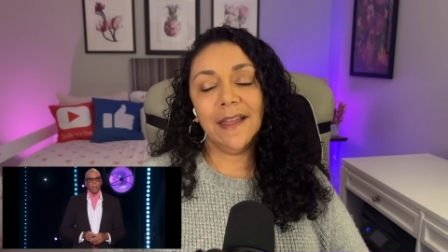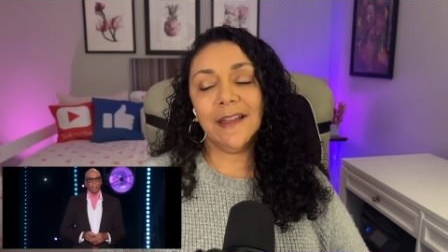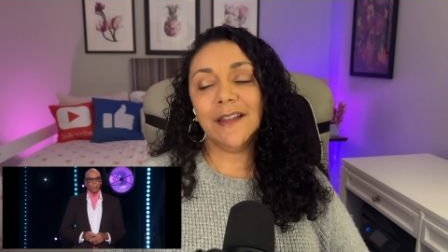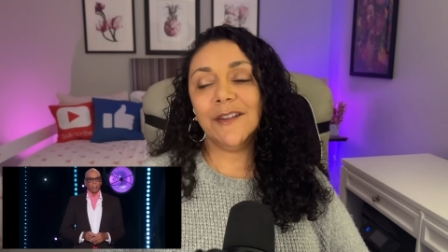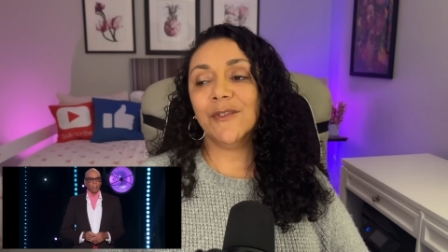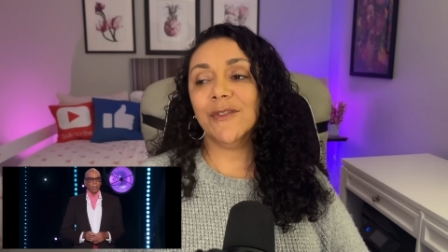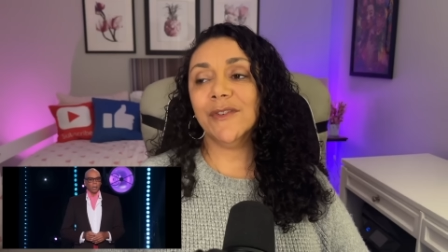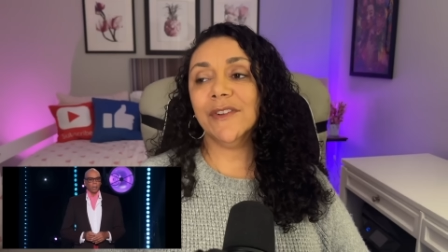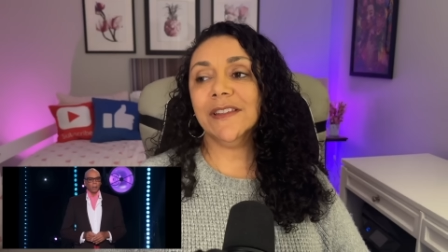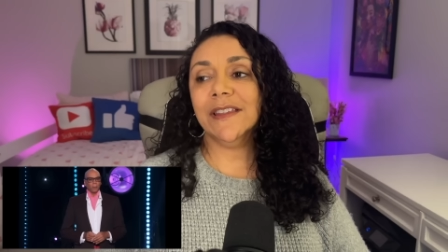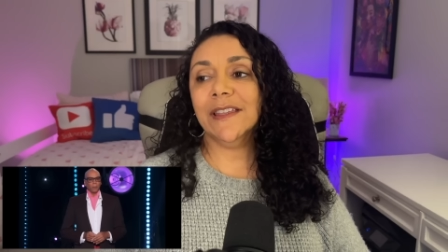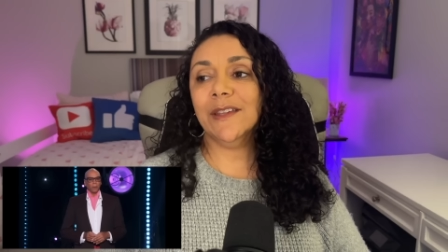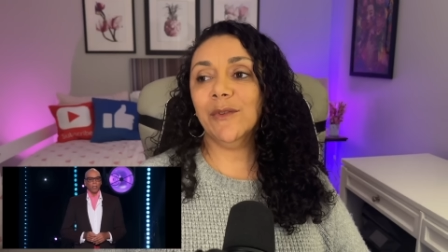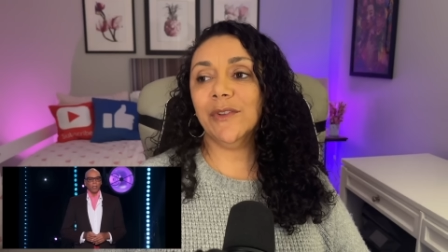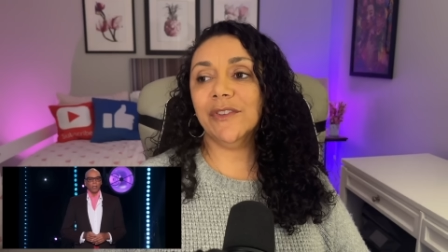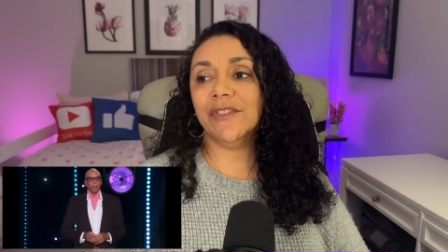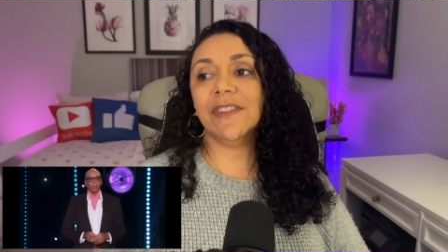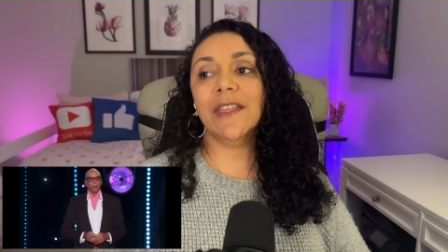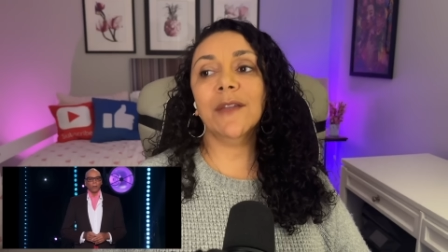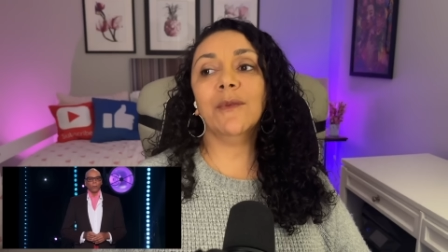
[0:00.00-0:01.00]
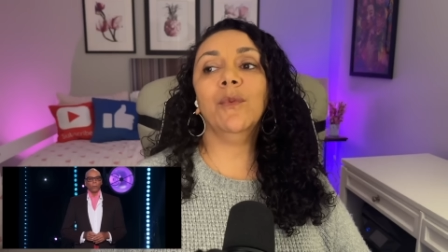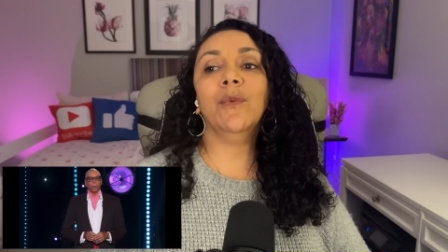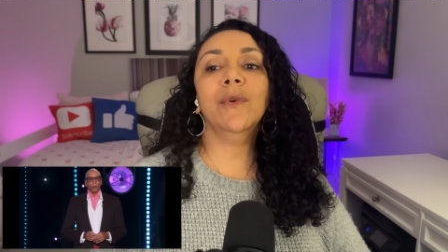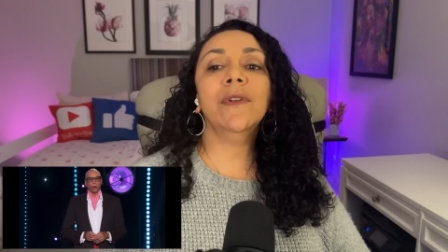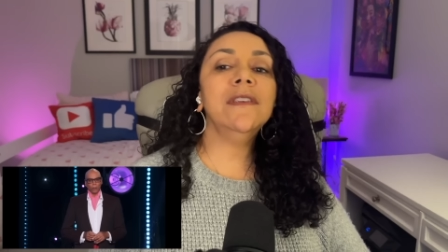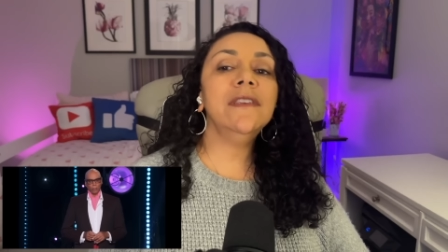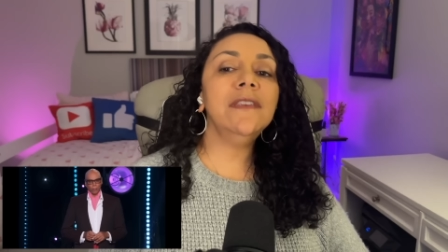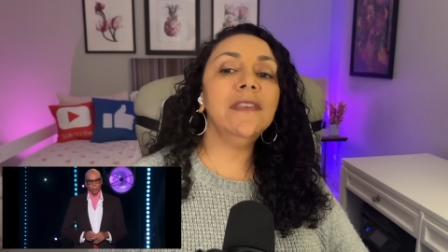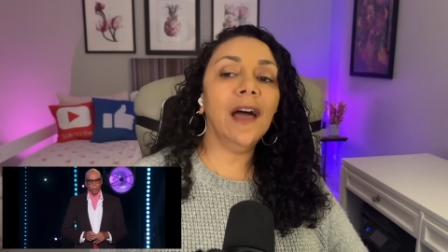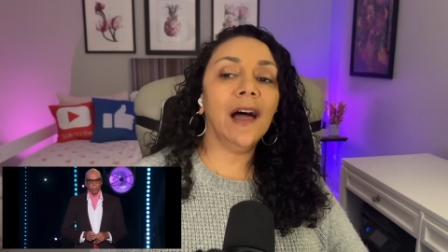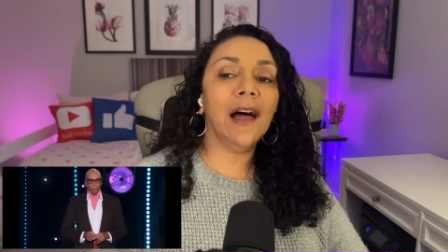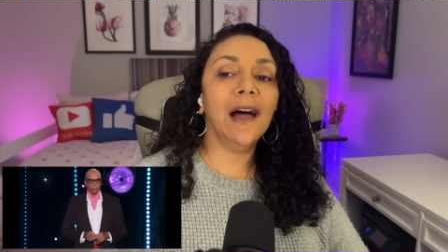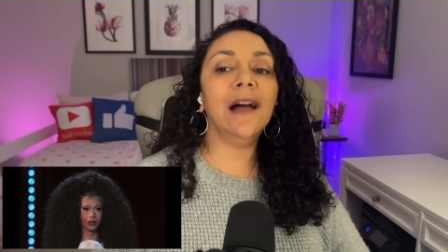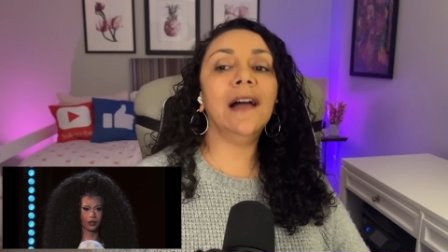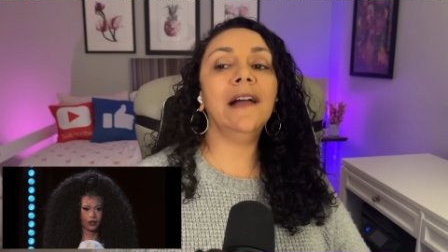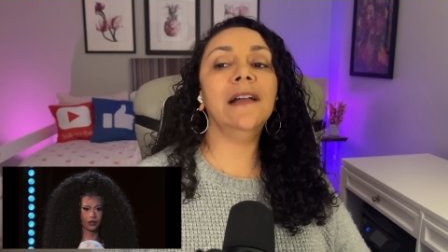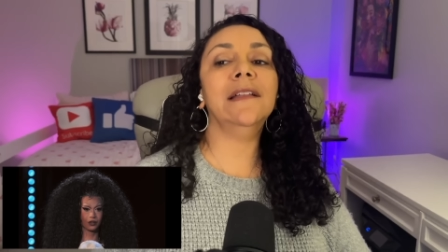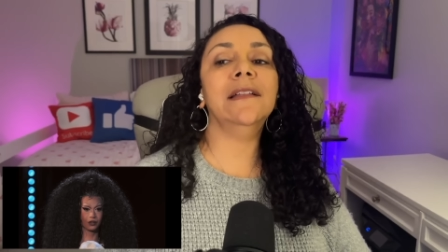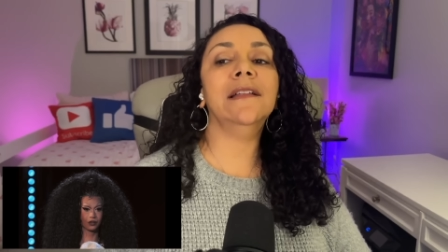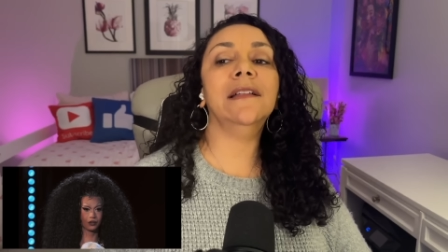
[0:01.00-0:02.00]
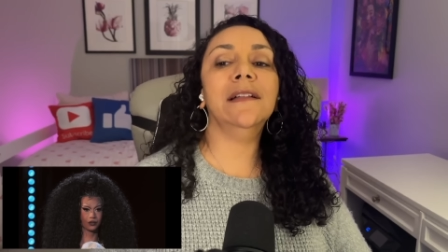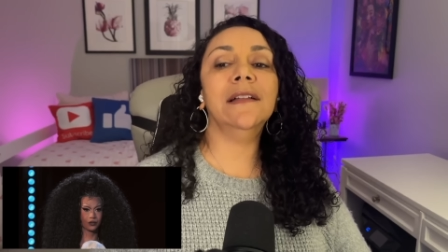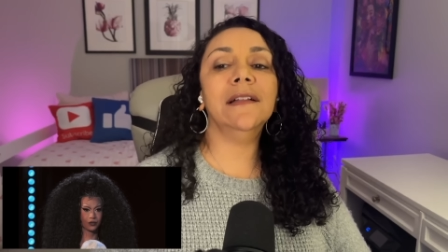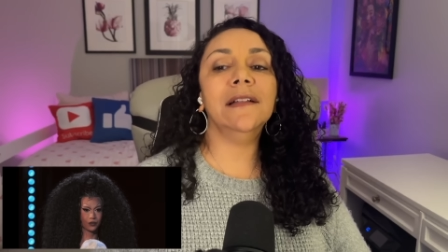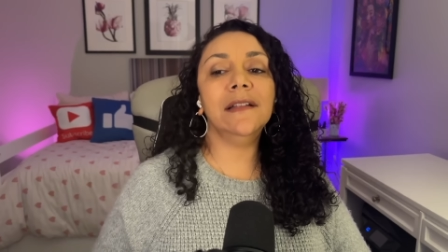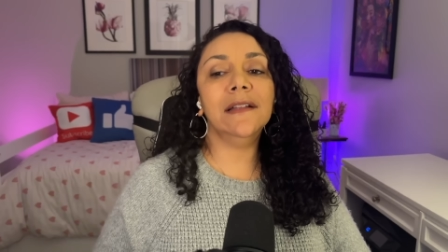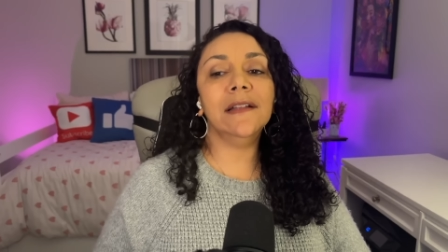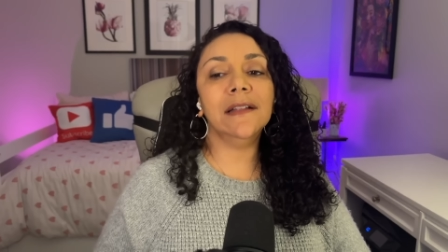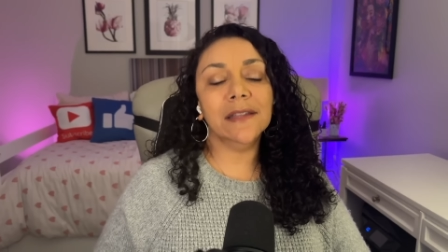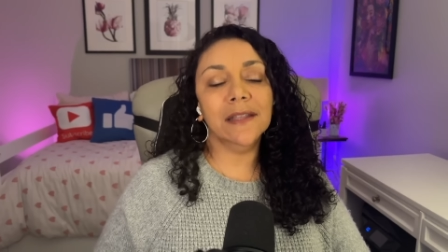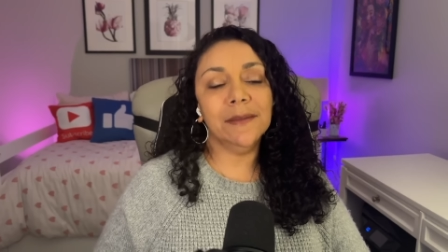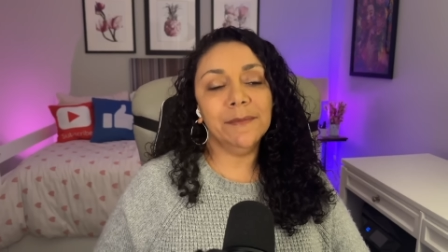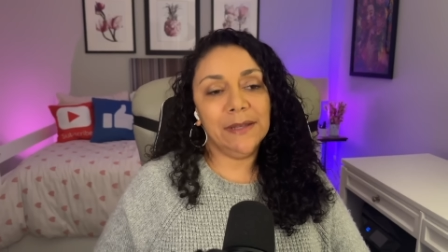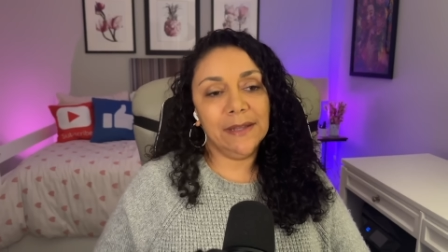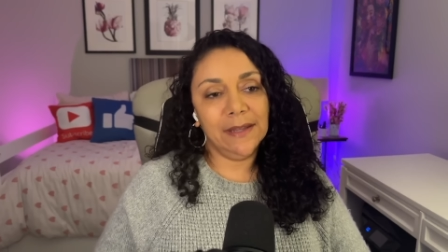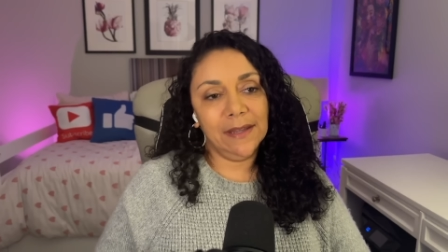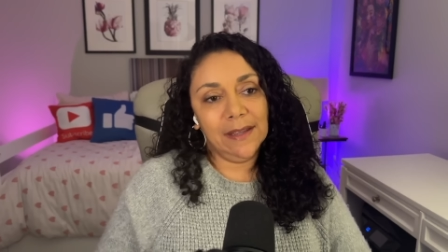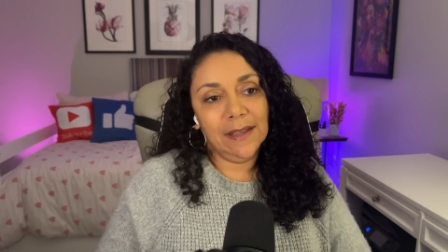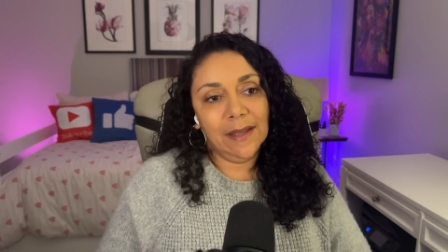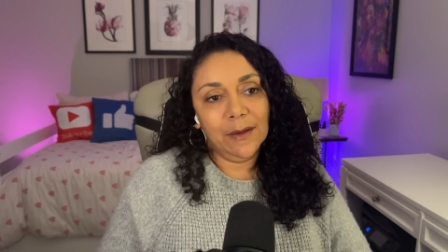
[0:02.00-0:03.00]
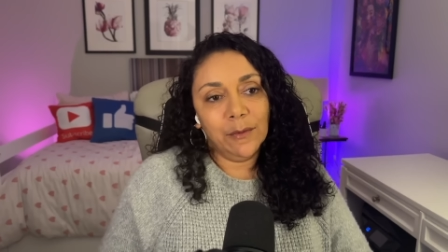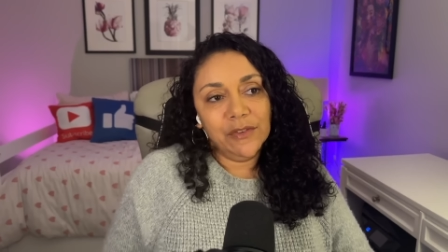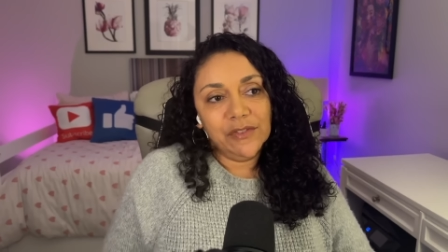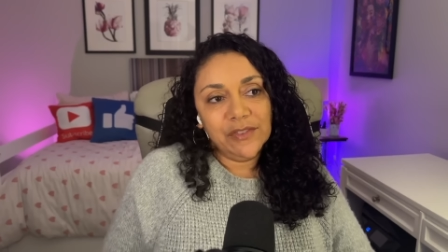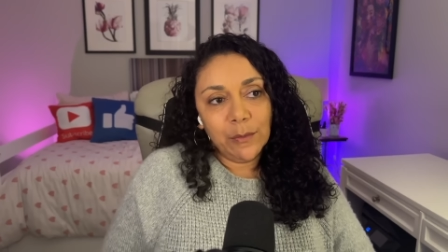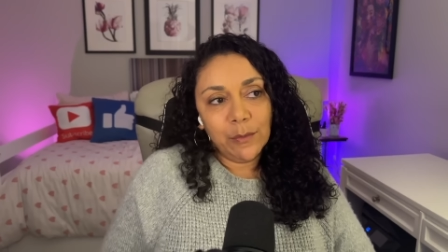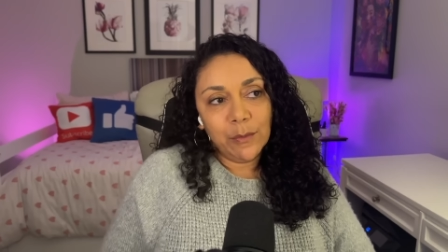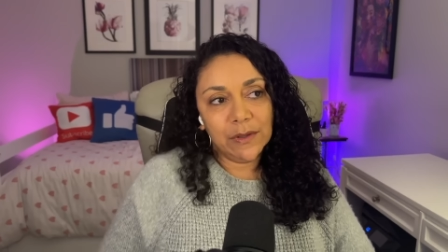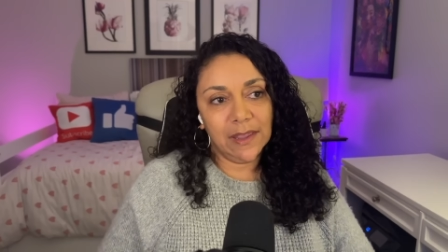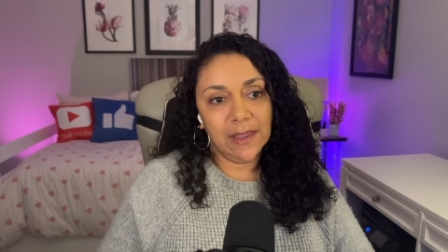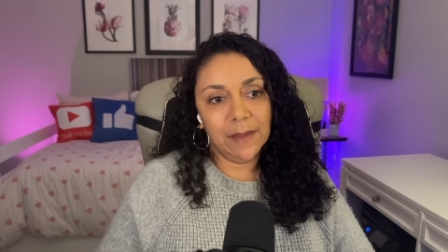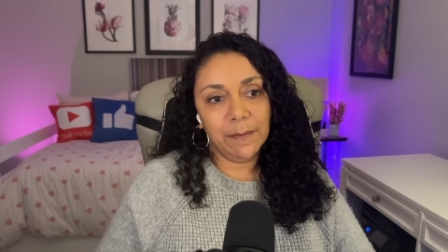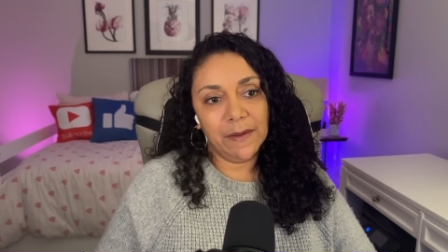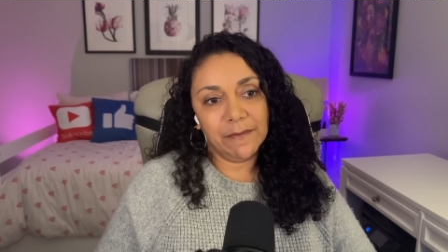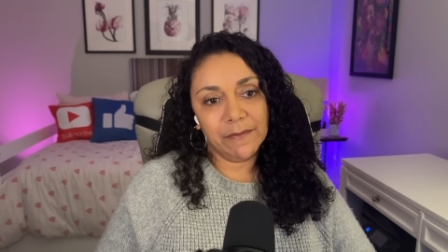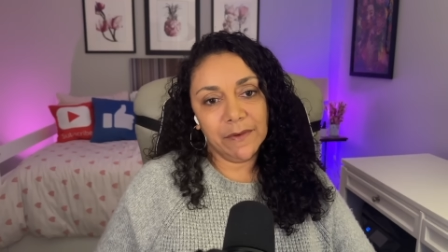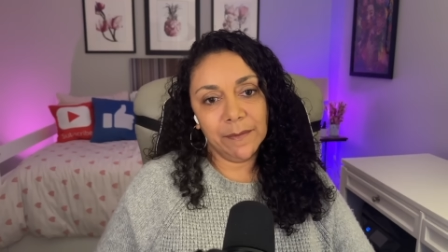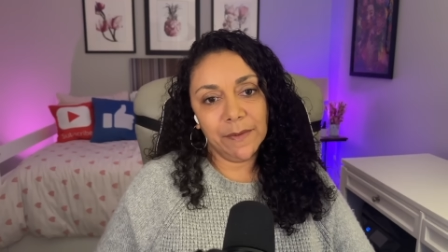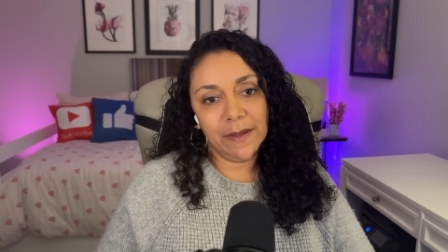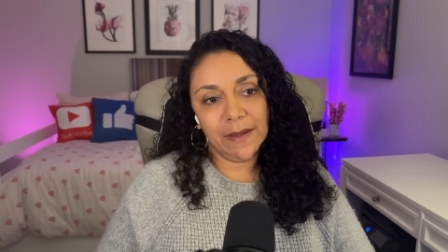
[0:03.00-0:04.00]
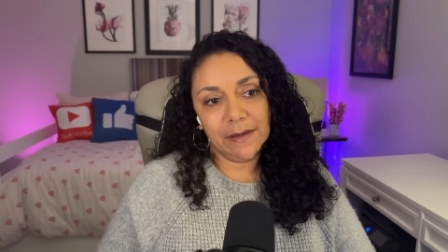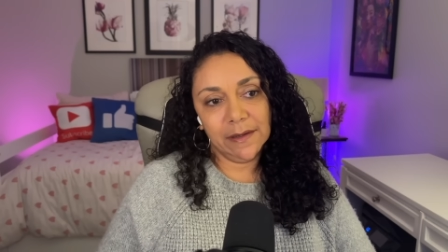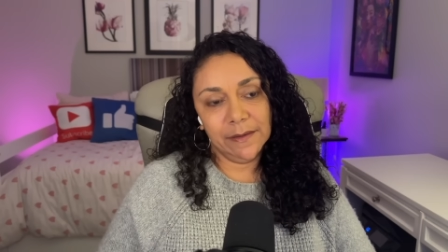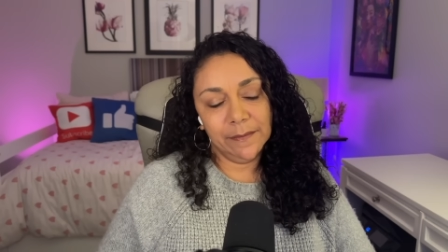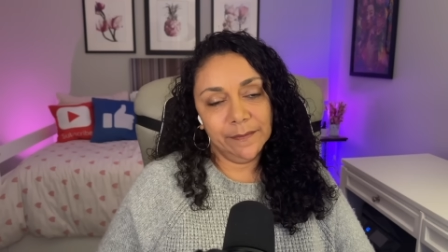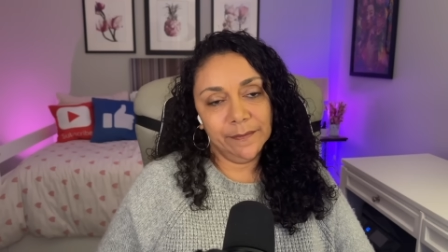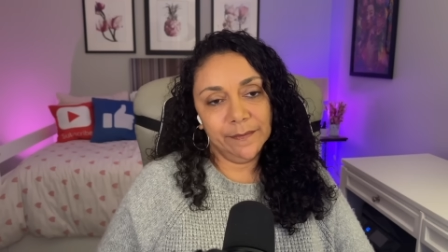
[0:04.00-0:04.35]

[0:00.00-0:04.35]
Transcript: I really wish they would not eliminate. I wish they would keep everybody.